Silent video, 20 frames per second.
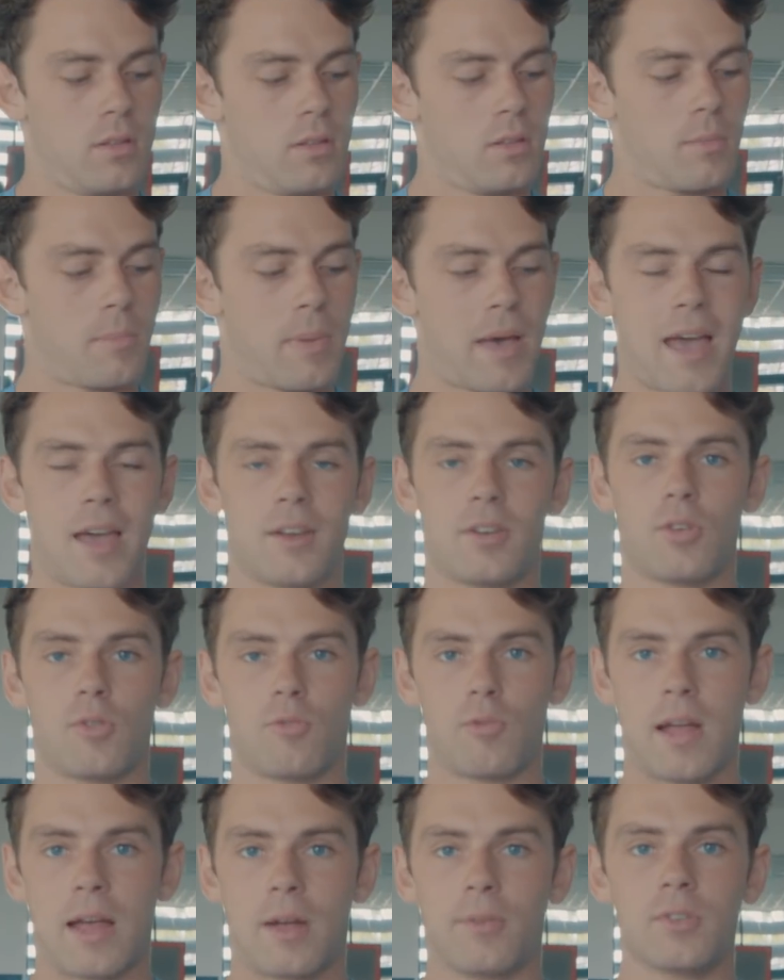the band
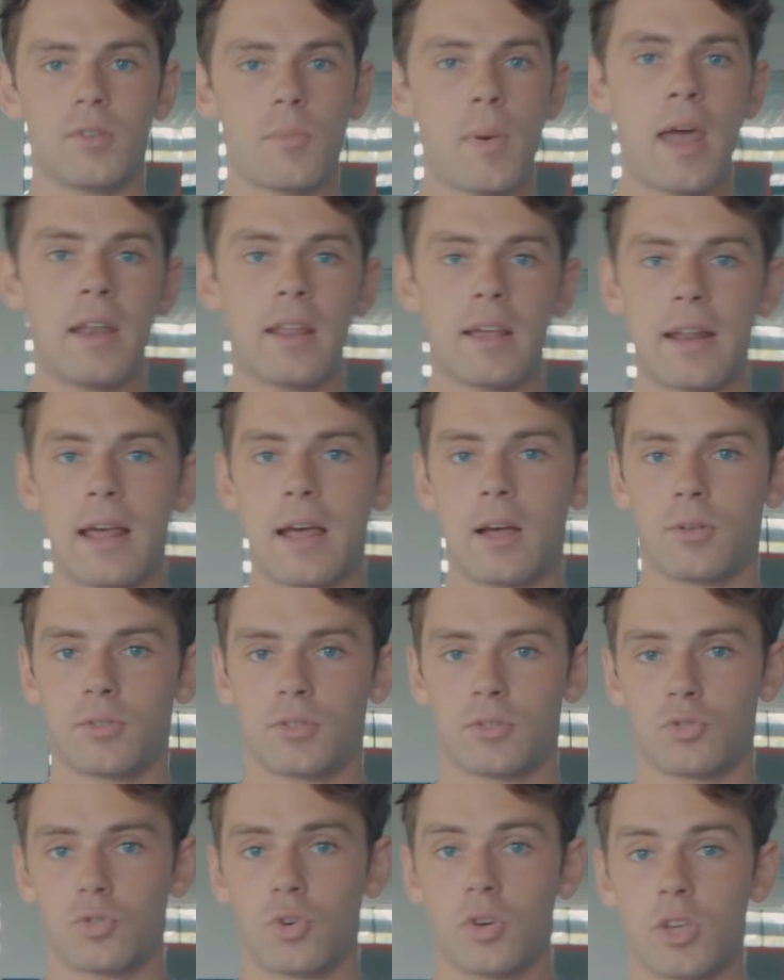around depending on how
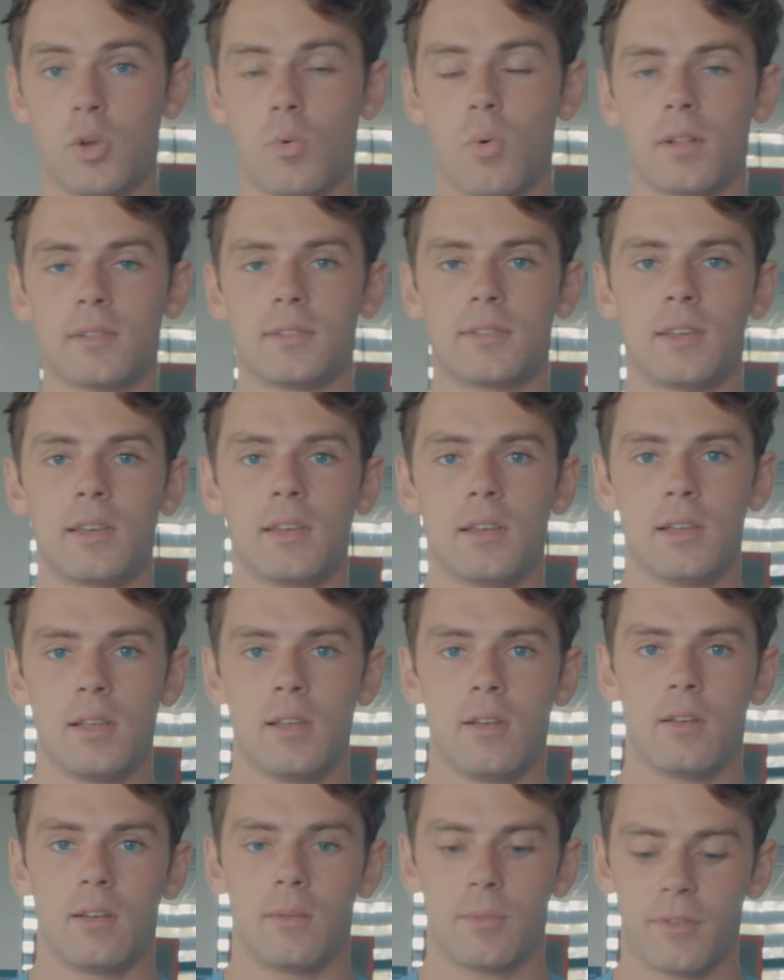strong you want it.
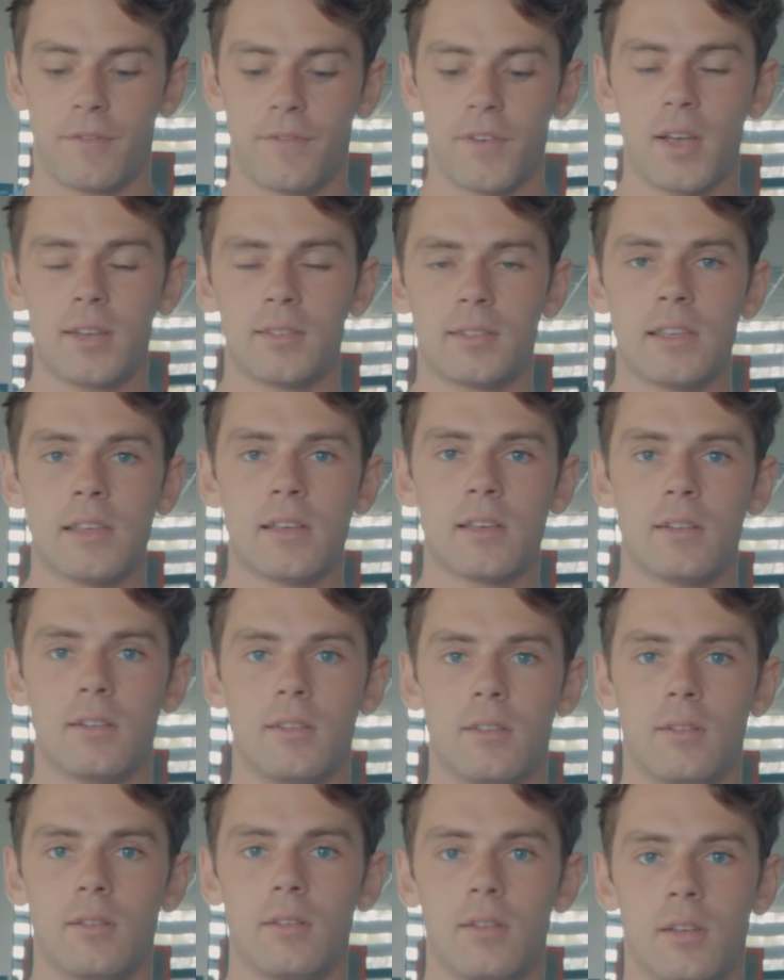But the first thing you can
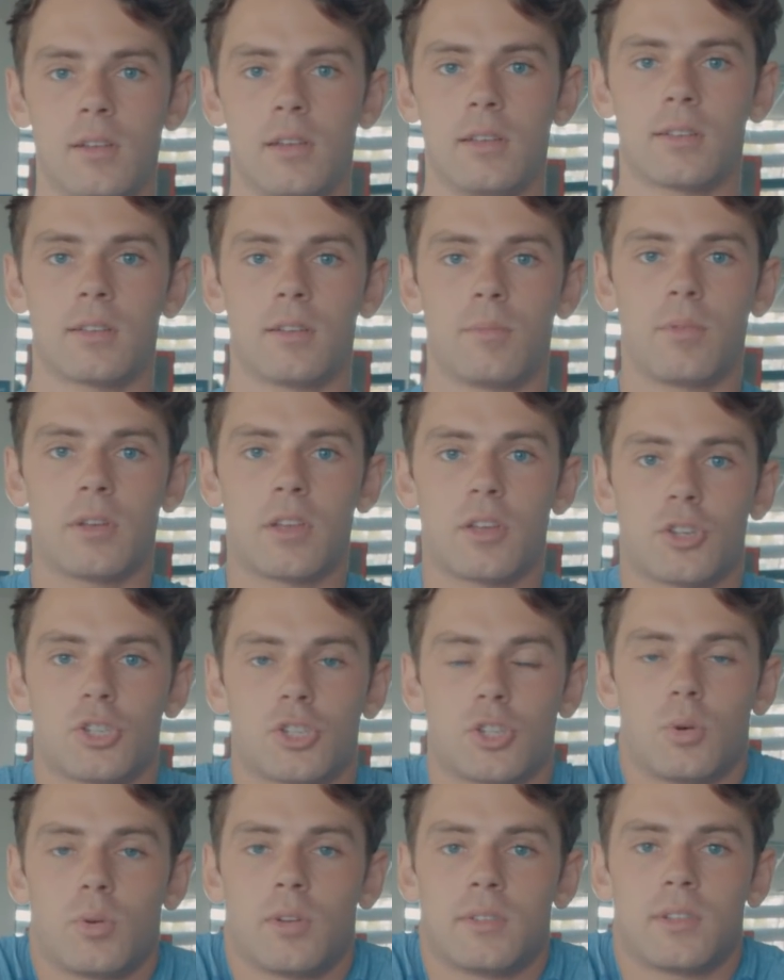do is gonna bring your
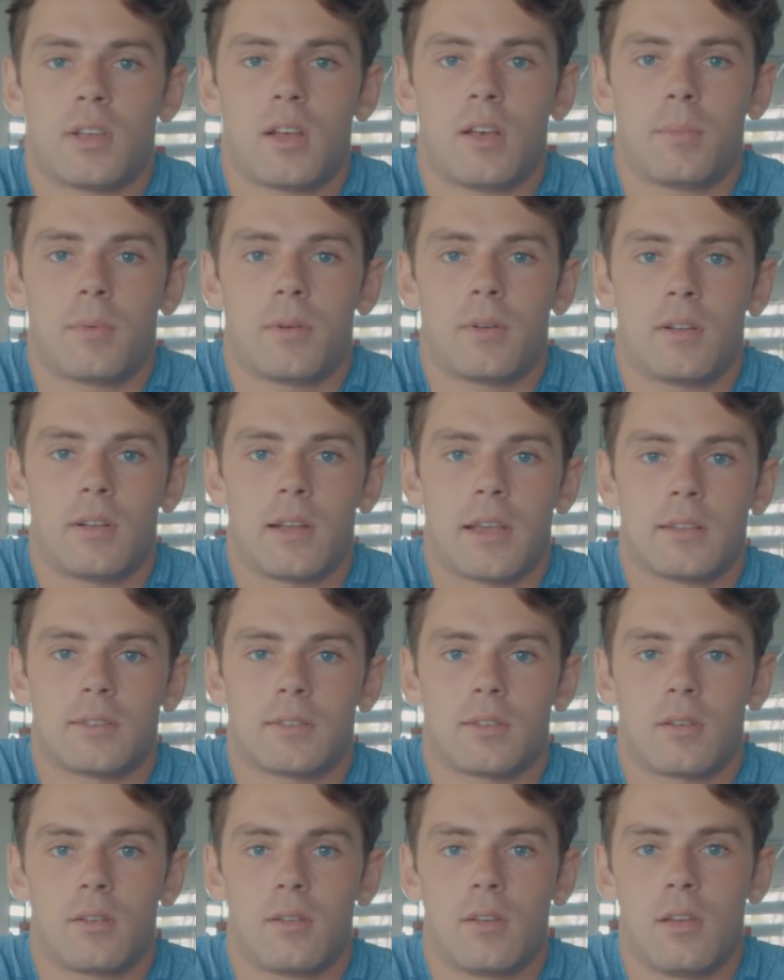shoulders up, like
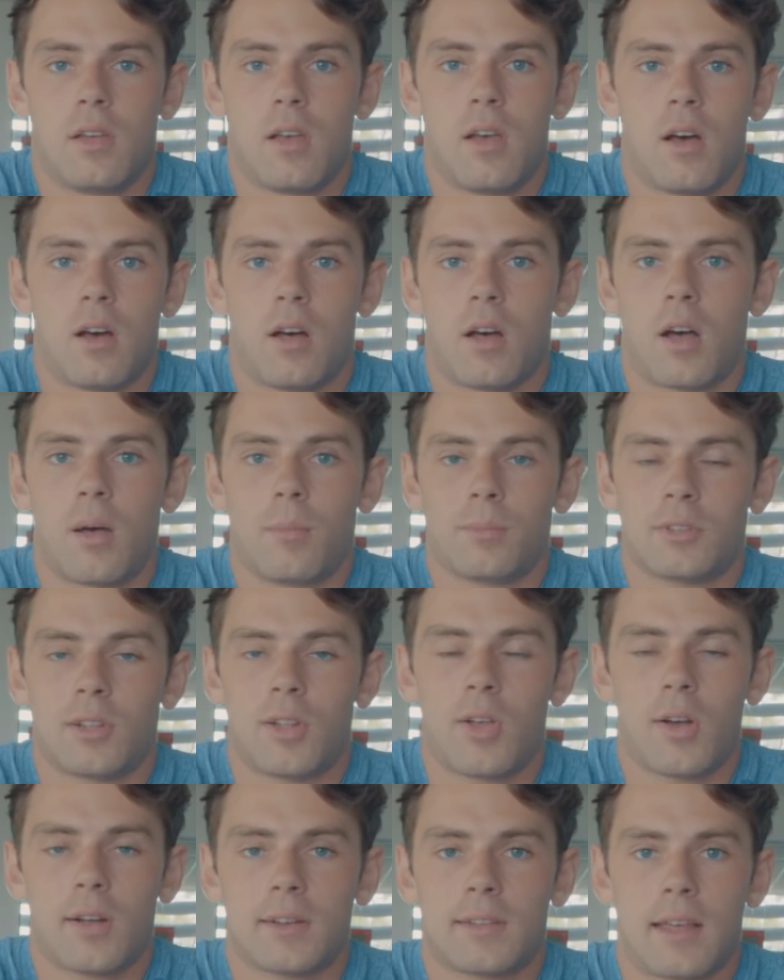so, arms
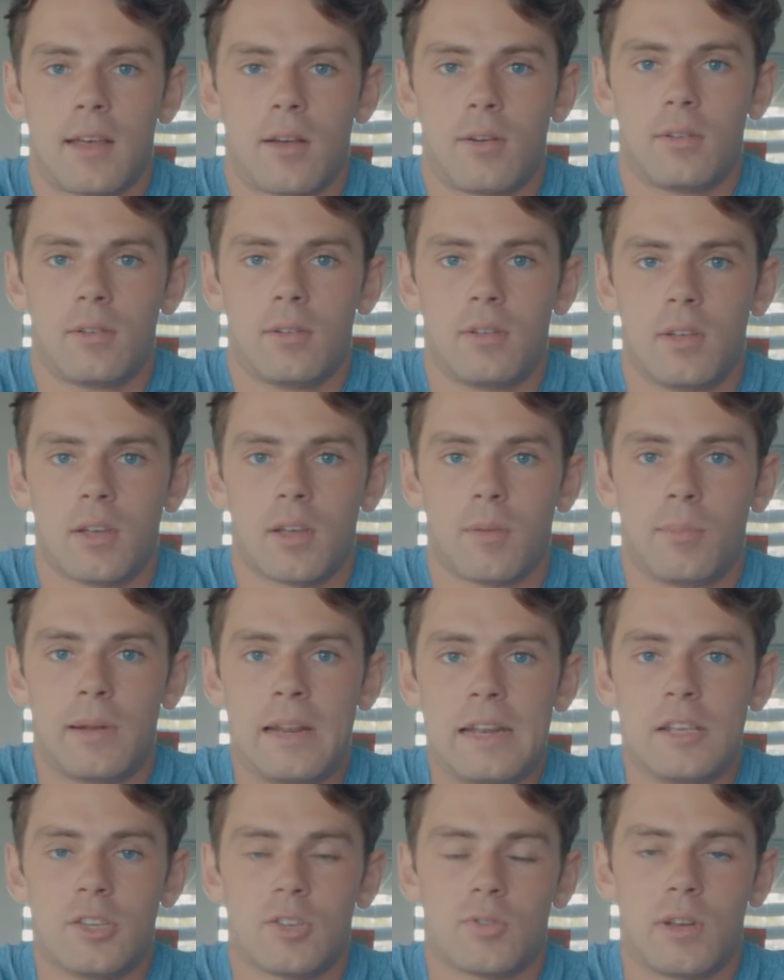locked out,
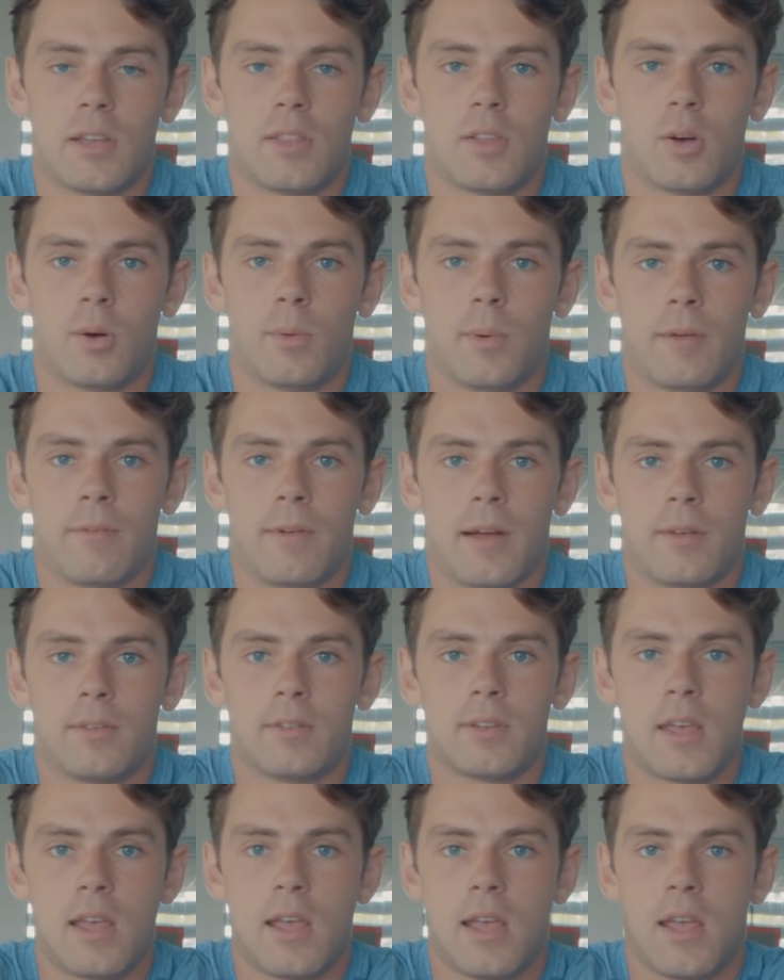completely straight the whole way
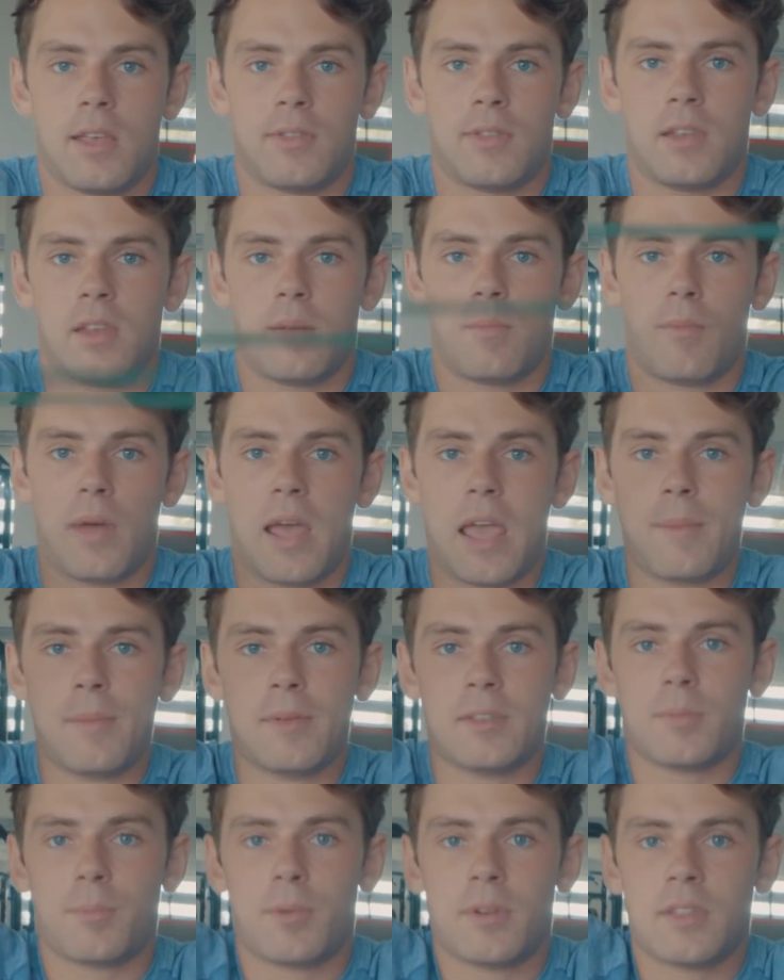around. then you're
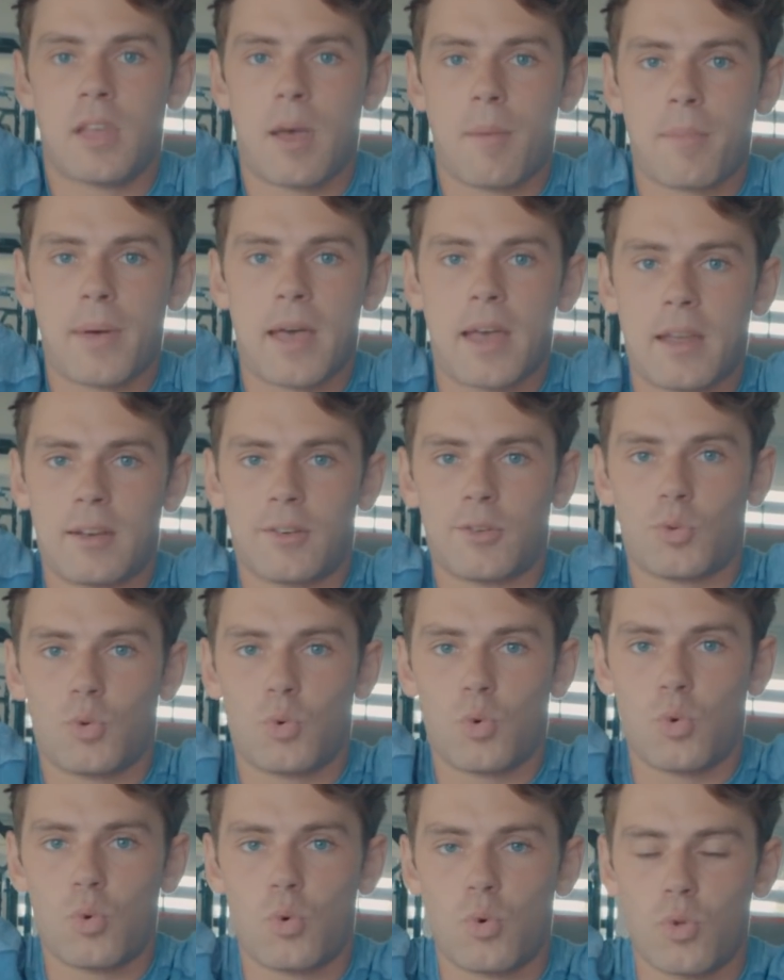aiming to bring that band
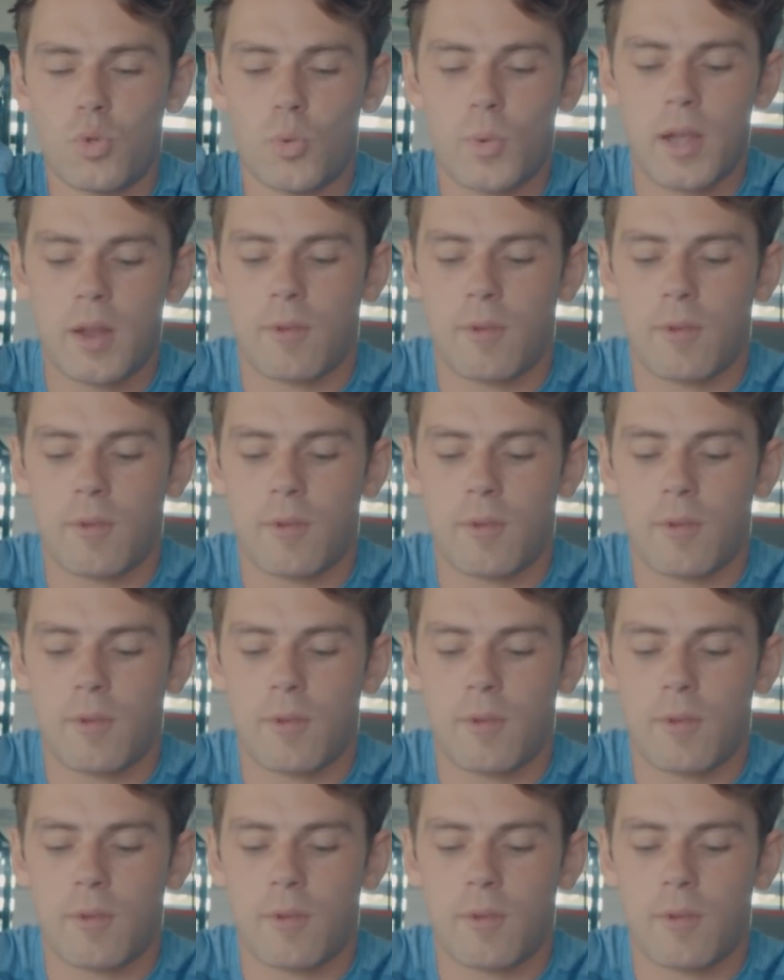all the way